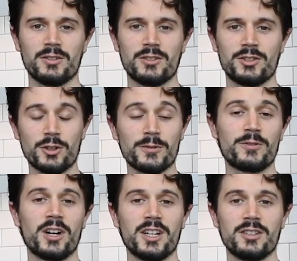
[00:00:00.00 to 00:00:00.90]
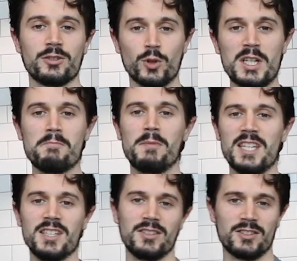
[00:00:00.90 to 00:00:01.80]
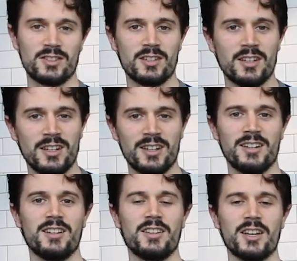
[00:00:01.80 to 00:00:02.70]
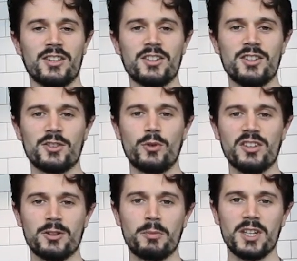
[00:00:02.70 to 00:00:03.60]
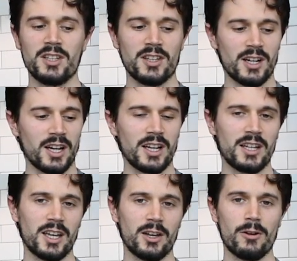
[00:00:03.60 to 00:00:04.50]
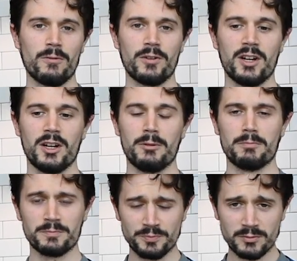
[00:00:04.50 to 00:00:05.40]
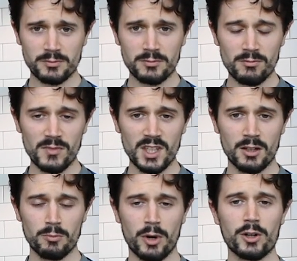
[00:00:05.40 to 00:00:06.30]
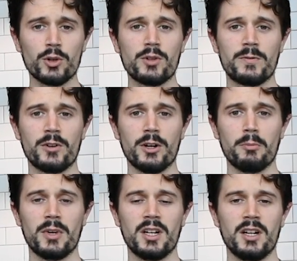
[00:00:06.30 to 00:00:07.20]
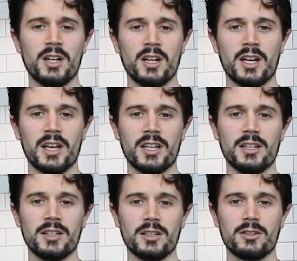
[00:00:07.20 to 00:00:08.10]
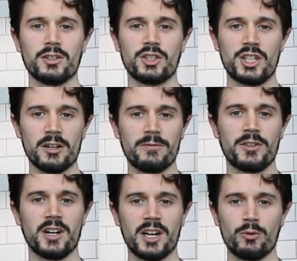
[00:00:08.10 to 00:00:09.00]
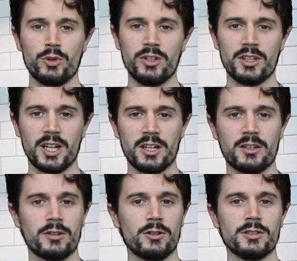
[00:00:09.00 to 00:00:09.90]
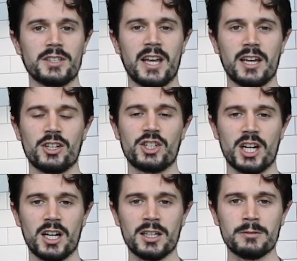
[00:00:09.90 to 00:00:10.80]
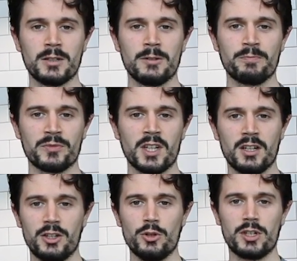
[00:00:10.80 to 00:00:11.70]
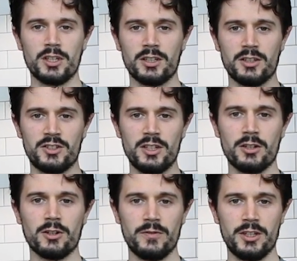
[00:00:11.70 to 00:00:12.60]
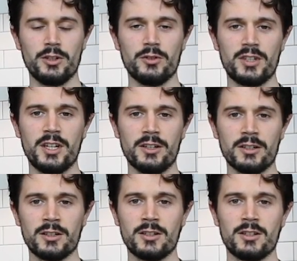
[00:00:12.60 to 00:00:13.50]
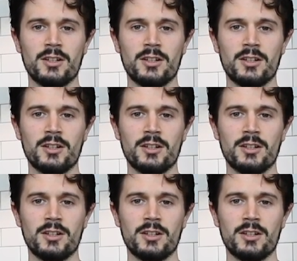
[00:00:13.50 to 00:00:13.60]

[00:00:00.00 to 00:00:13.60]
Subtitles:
stir-fried green beans. Now this is a recipe that I have borrowed from a chef that I really like called Hannah Chia. You can see her videos here.